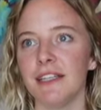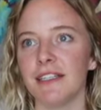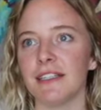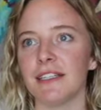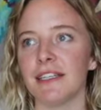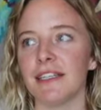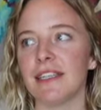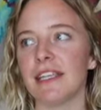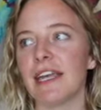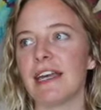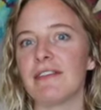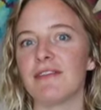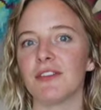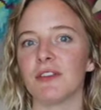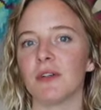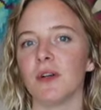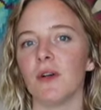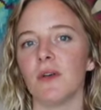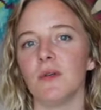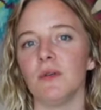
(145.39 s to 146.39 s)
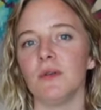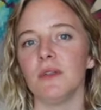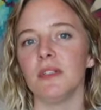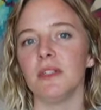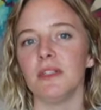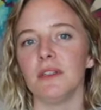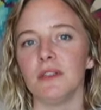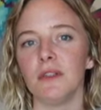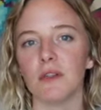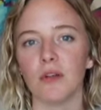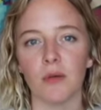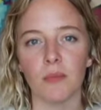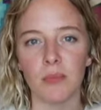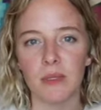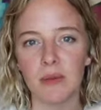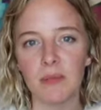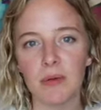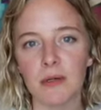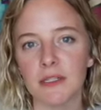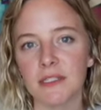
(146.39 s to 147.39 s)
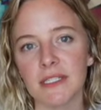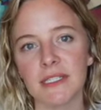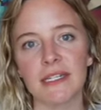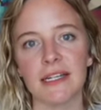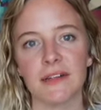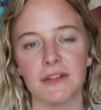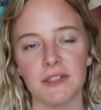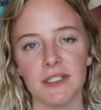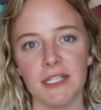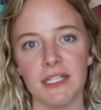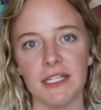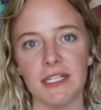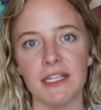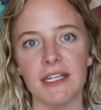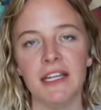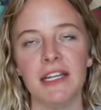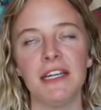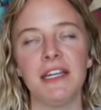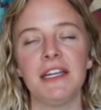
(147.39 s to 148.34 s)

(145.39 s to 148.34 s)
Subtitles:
Like they have their own grumpy personality,